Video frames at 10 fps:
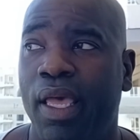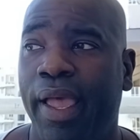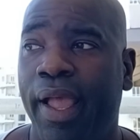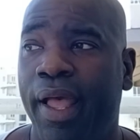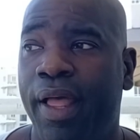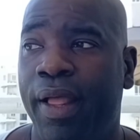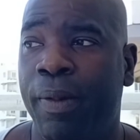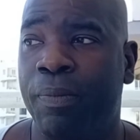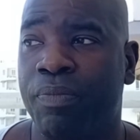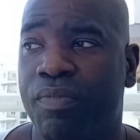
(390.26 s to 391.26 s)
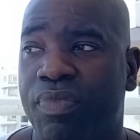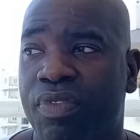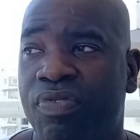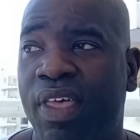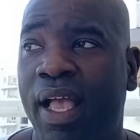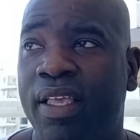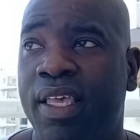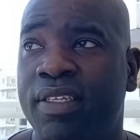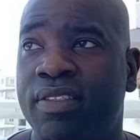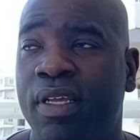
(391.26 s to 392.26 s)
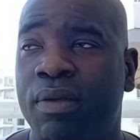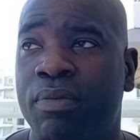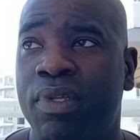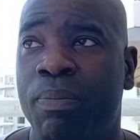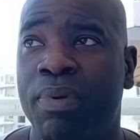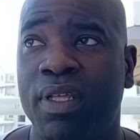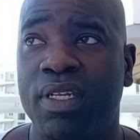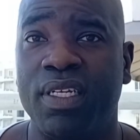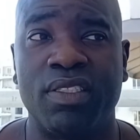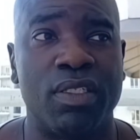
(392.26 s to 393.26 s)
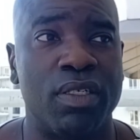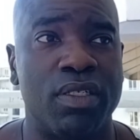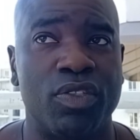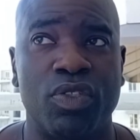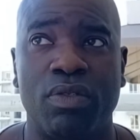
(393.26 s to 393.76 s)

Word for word: and that gives them the ability to